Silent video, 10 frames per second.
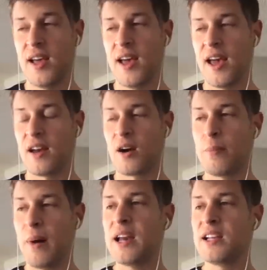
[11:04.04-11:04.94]
and our
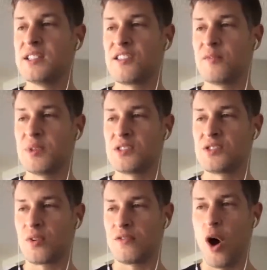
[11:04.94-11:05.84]
bodies have been
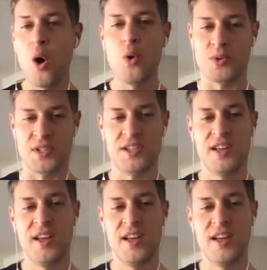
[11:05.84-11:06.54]
sort of honed